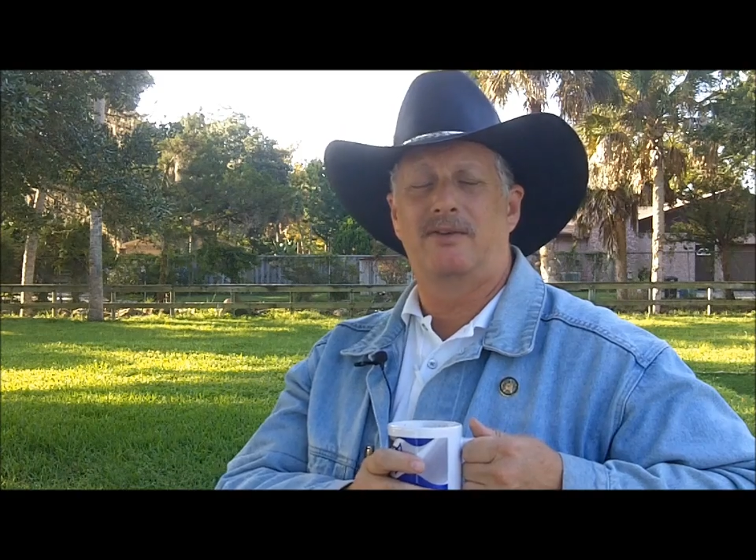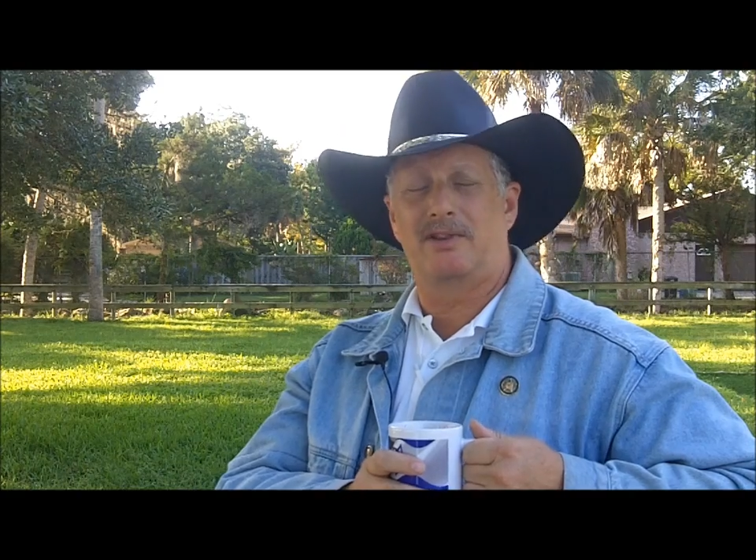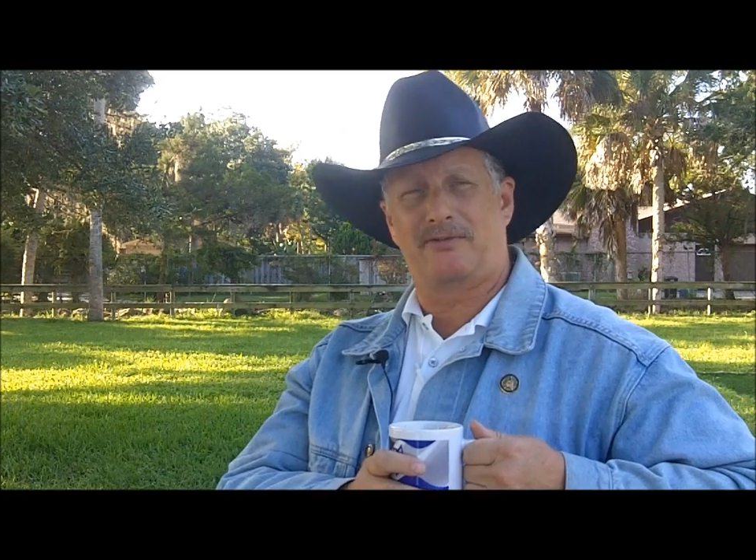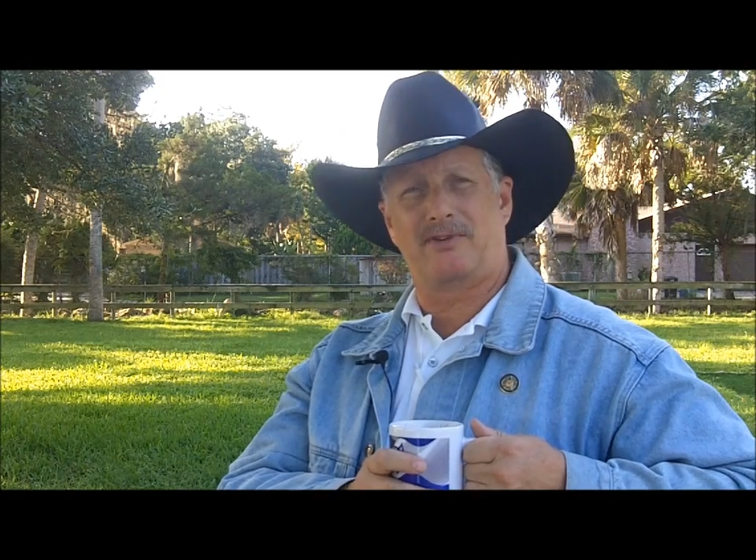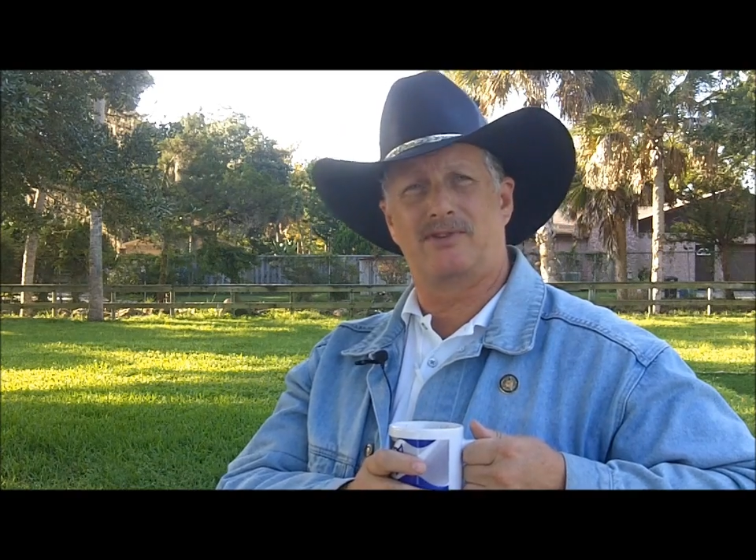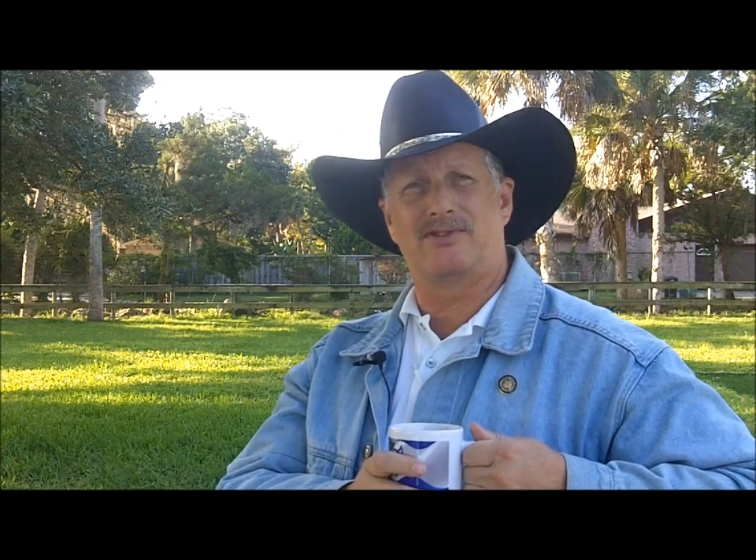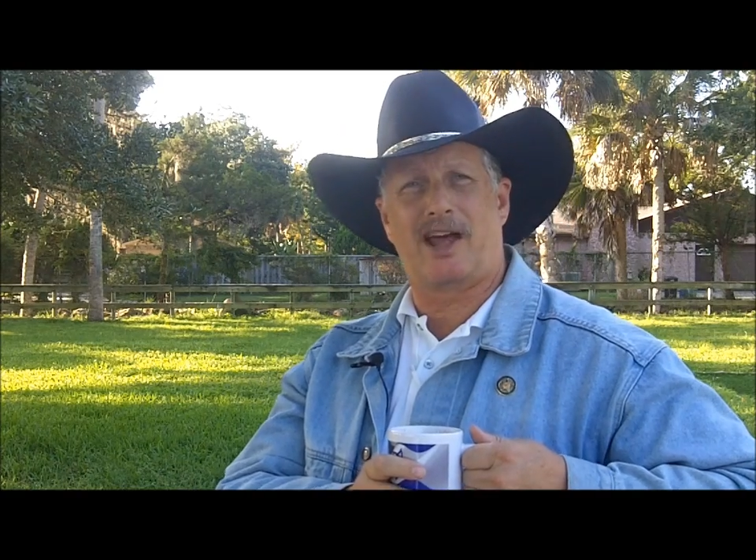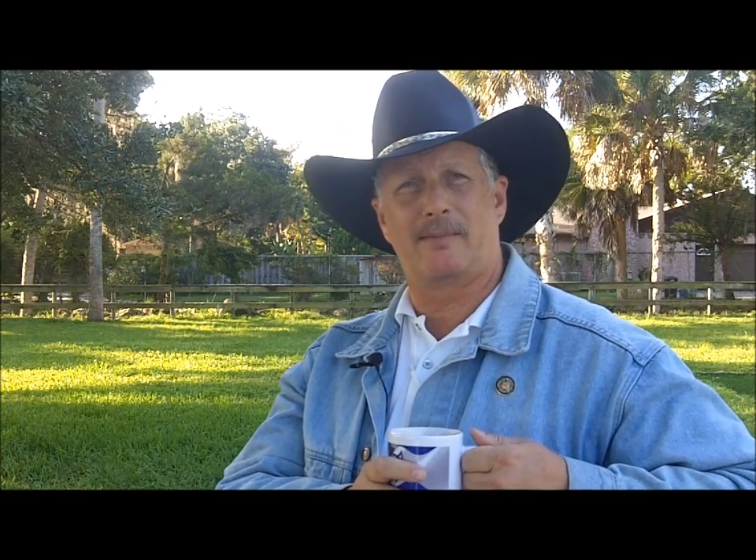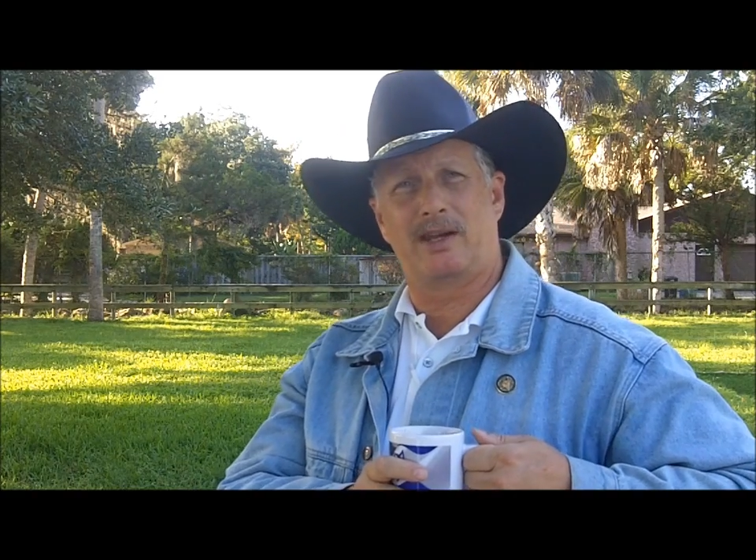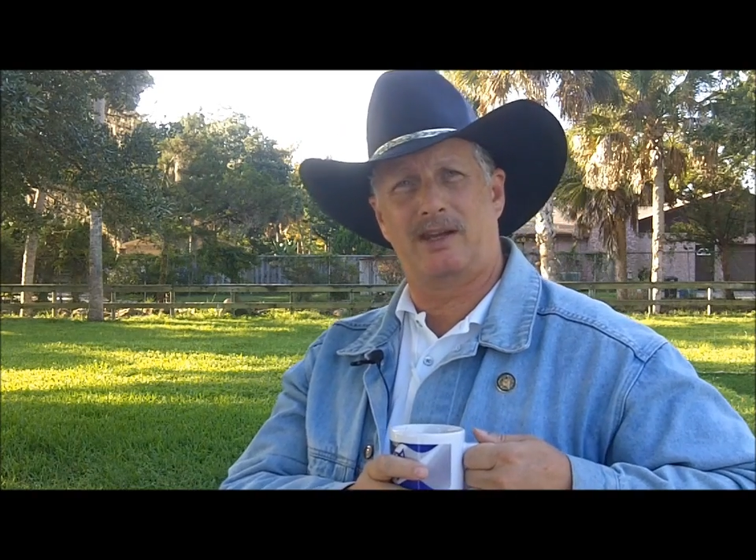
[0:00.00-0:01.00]
for the first
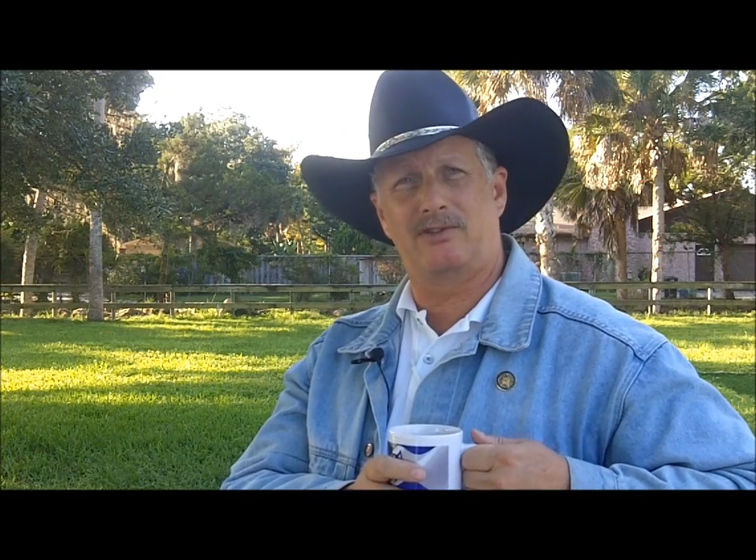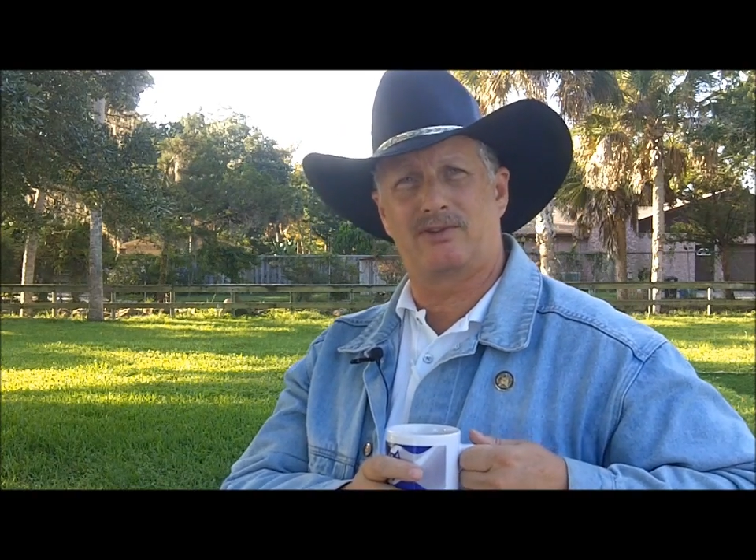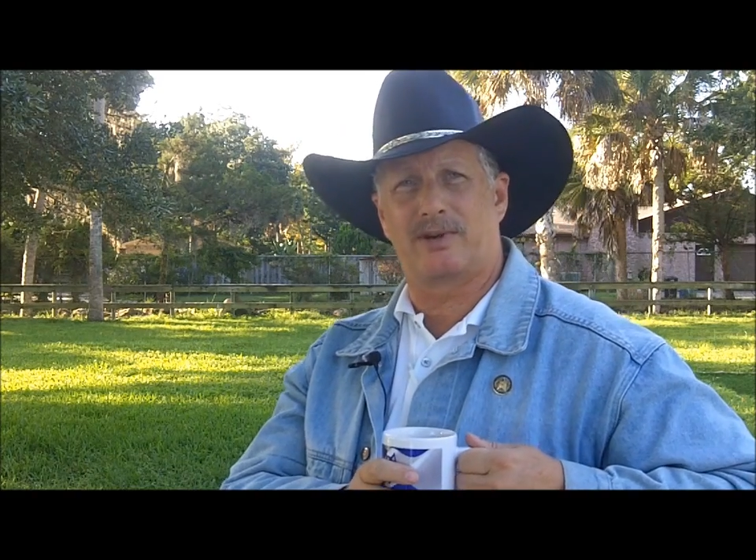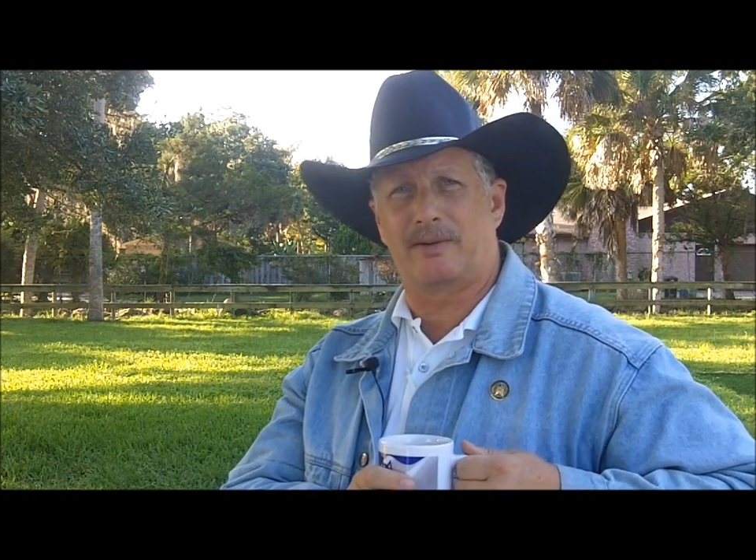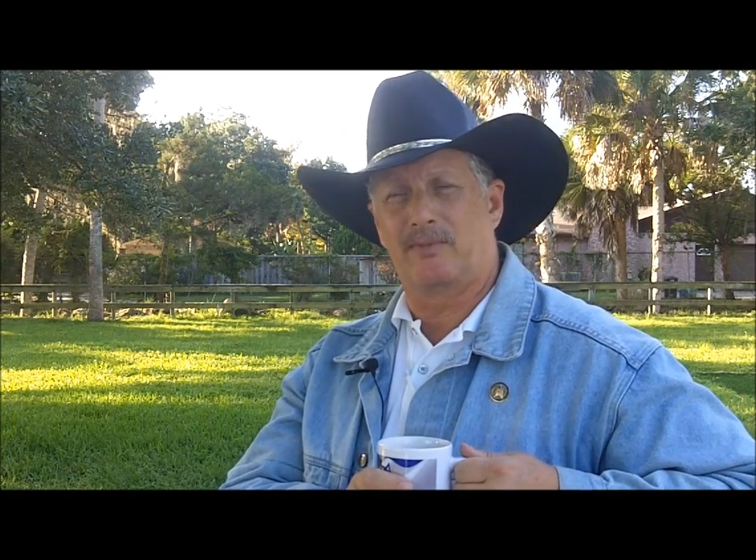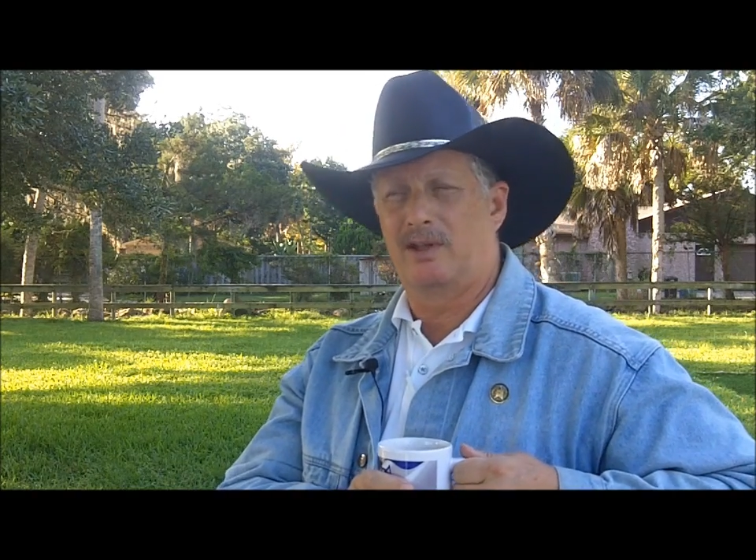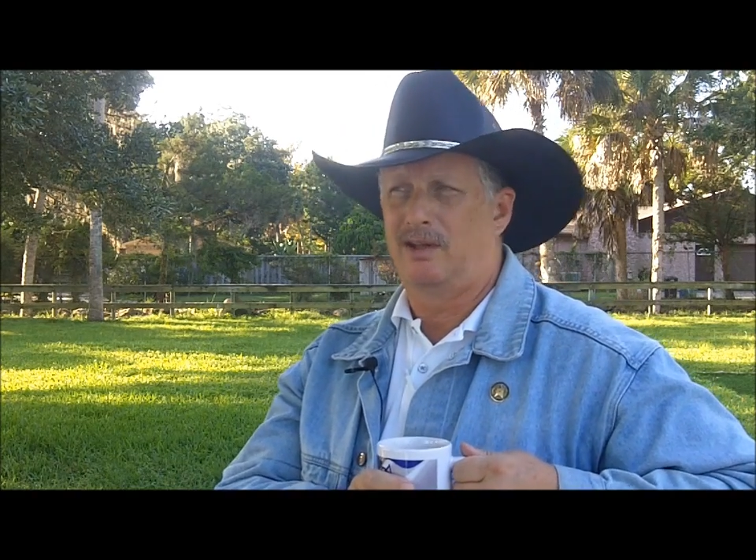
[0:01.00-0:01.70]
time in history.